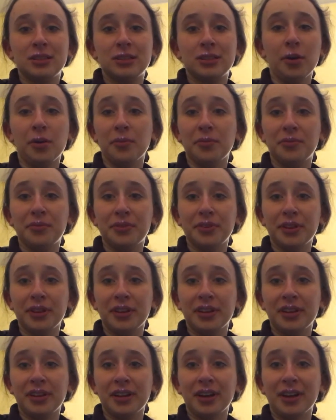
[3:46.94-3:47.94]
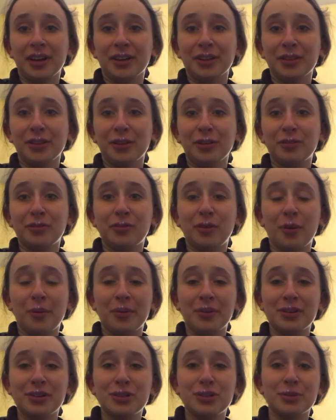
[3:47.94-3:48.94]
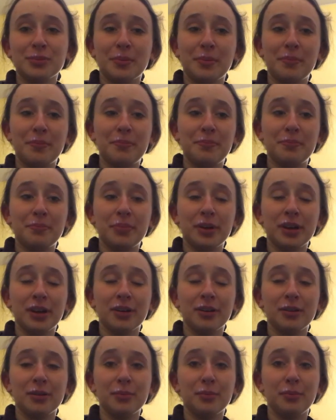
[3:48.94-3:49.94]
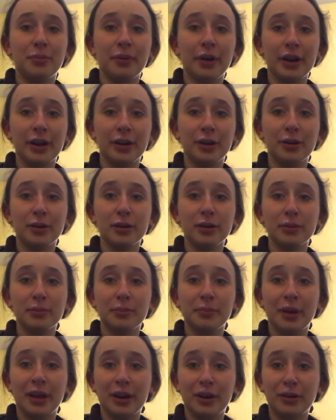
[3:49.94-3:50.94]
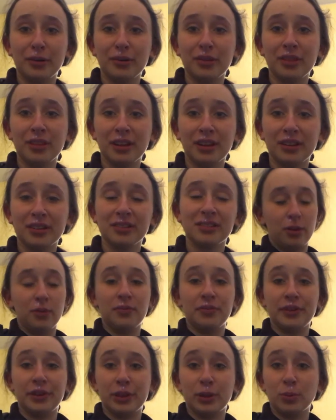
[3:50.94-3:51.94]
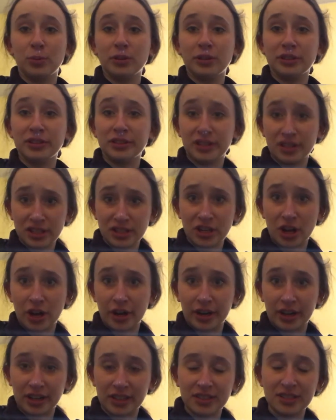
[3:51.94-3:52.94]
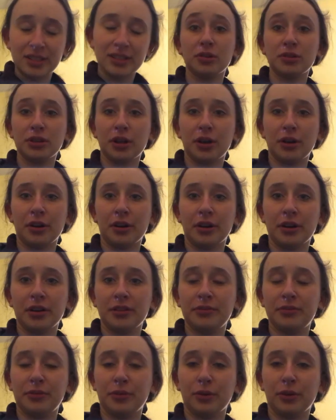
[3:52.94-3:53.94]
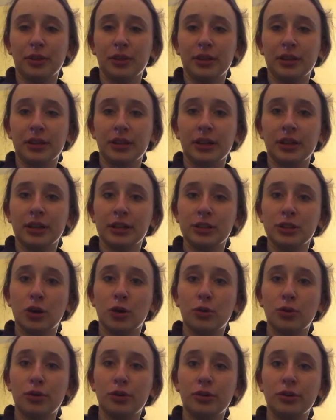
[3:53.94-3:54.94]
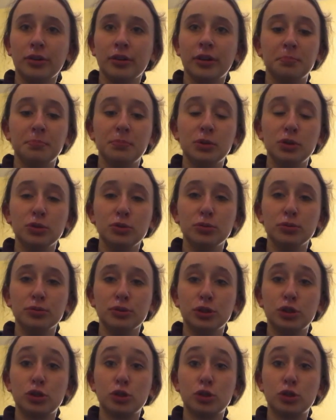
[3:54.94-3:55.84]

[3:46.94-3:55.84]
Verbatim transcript: hopefully I can look forward to bigger, brighter, better thing. Hopefully the world does not end. So sorry for the uh, total mood